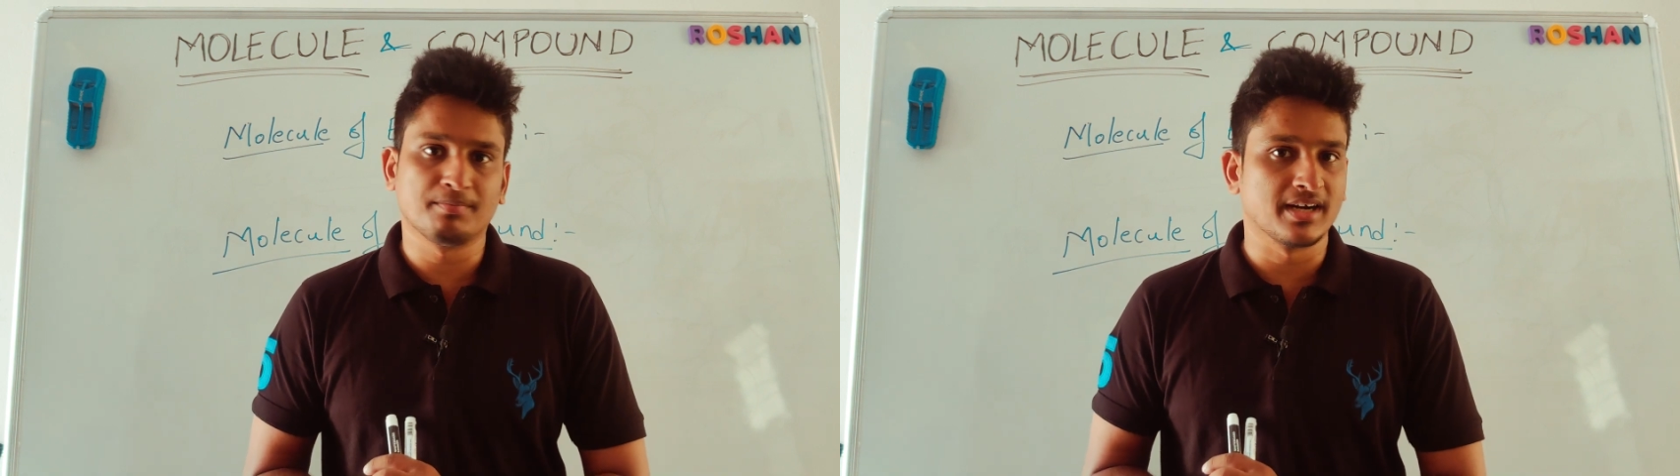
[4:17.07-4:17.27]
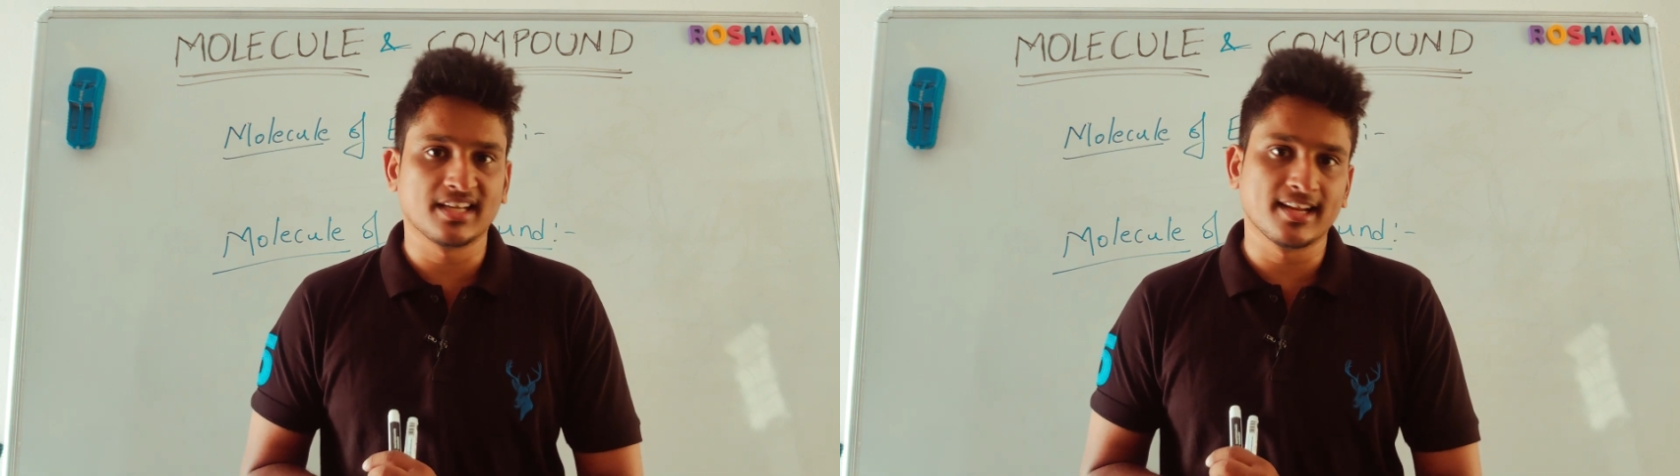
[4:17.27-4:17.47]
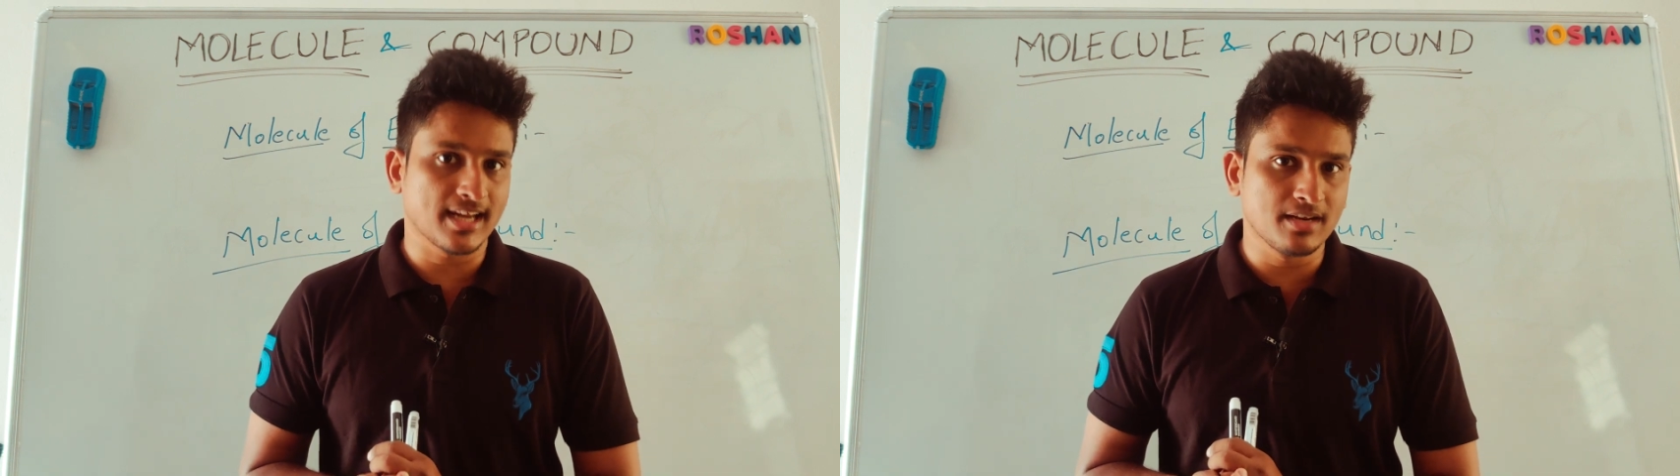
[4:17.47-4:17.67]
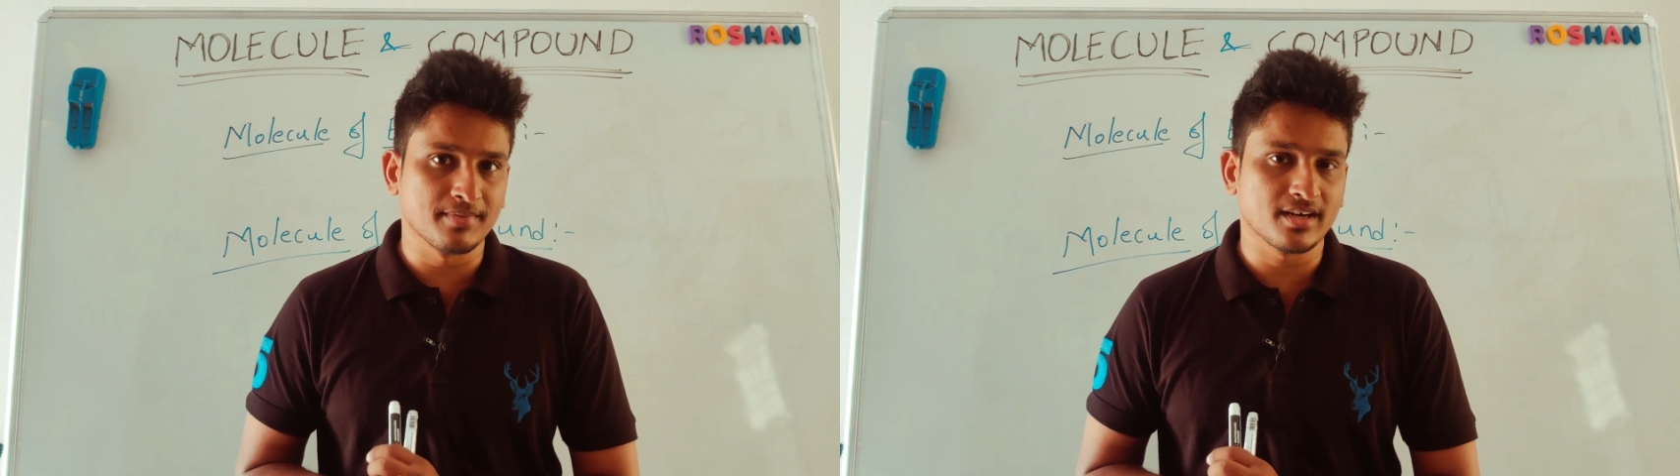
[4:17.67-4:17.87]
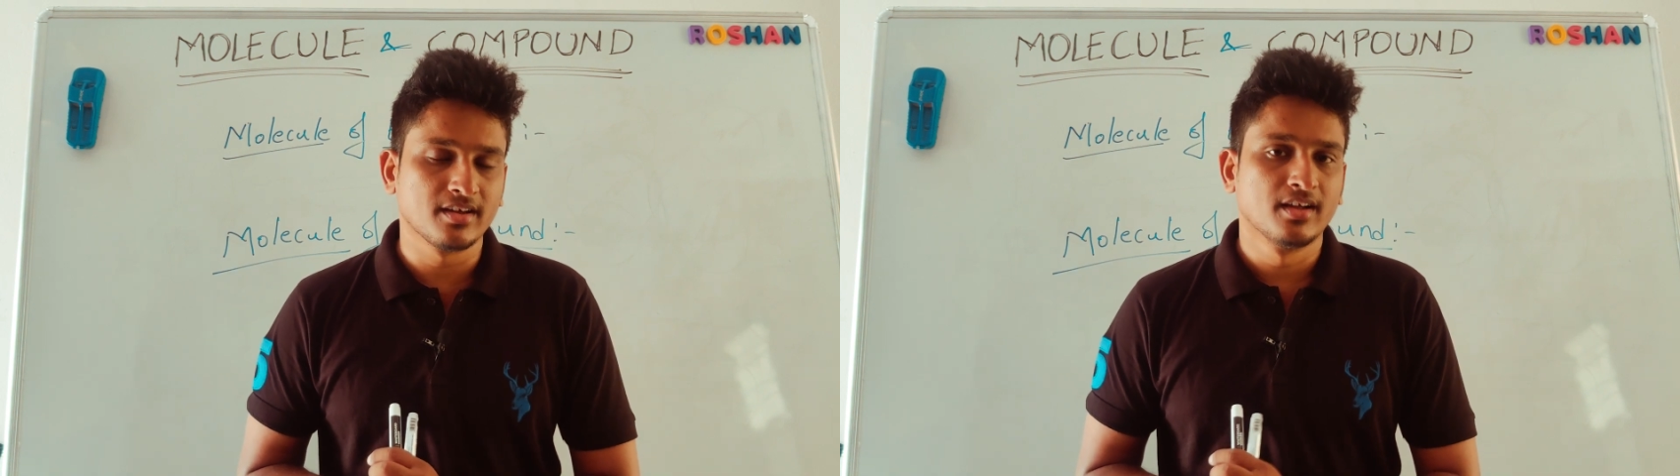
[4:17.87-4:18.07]
particular
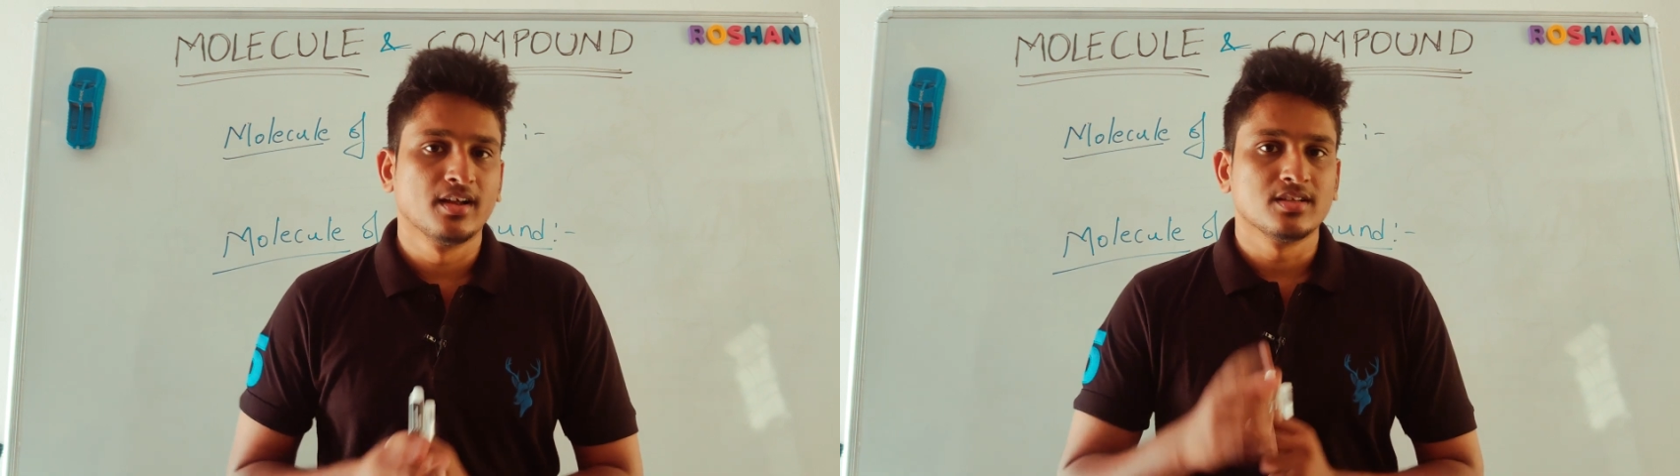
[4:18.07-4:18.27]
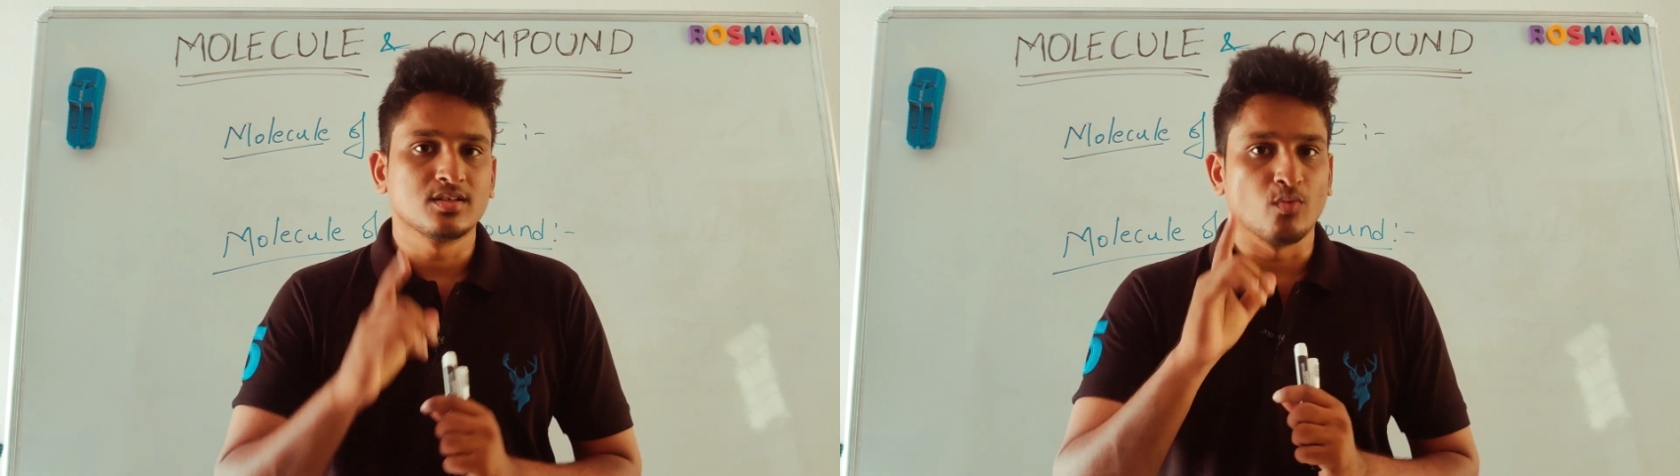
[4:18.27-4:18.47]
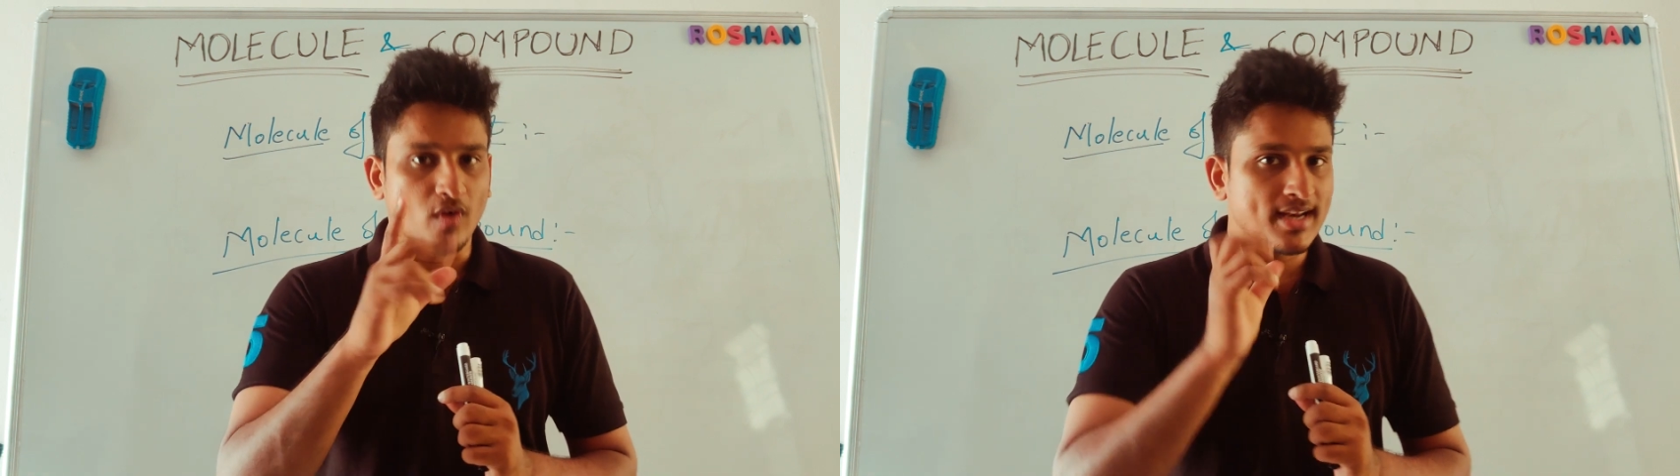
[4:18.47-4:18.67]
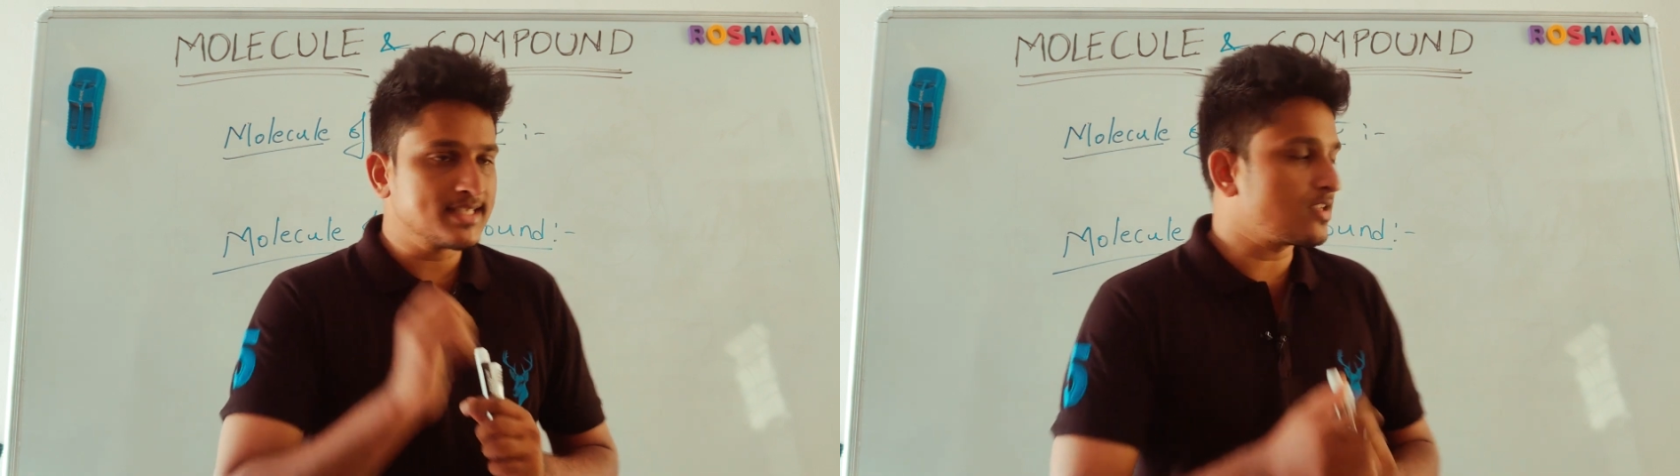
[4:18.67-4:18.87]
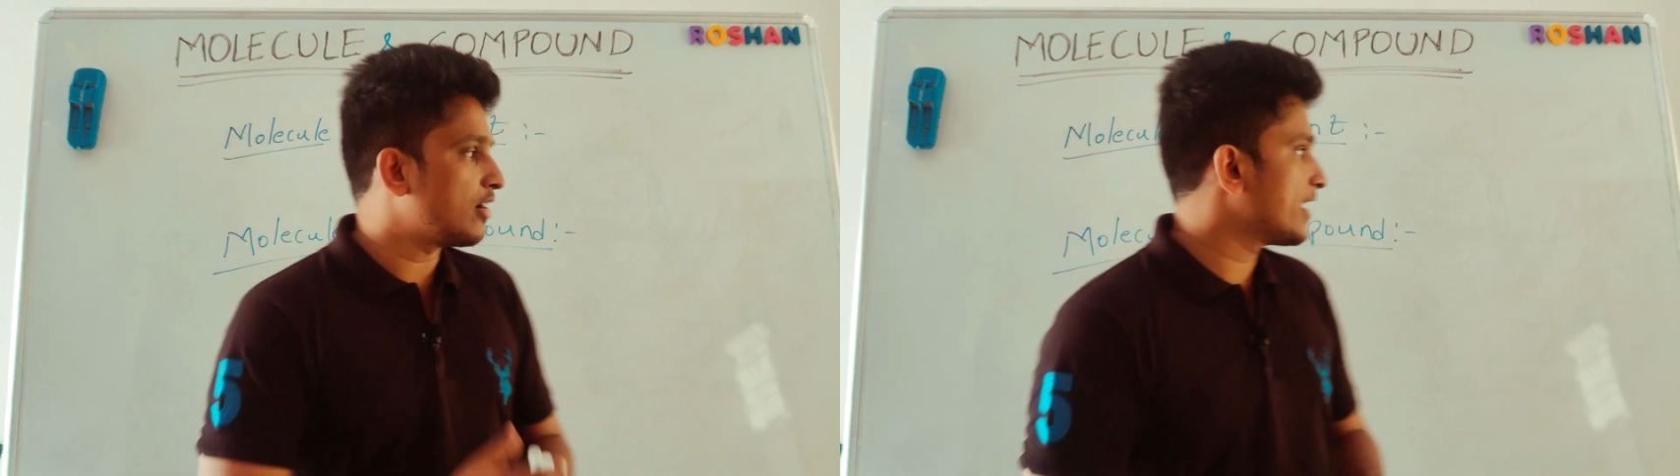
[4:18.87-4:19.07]
element. So one
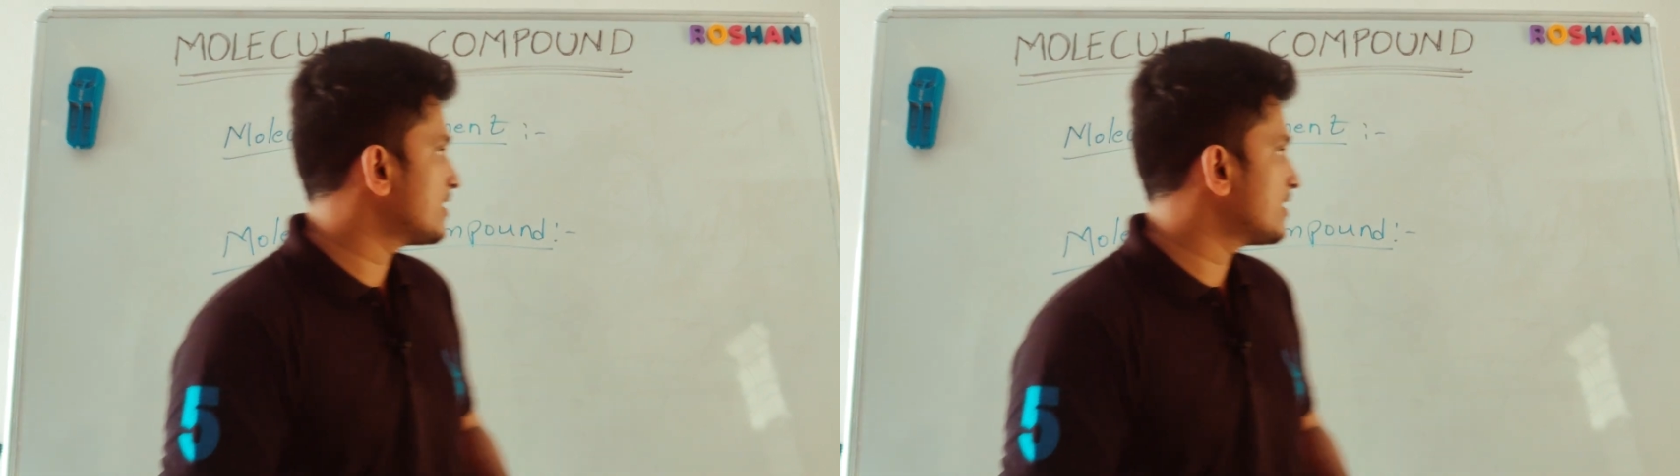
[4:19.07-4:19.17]
is called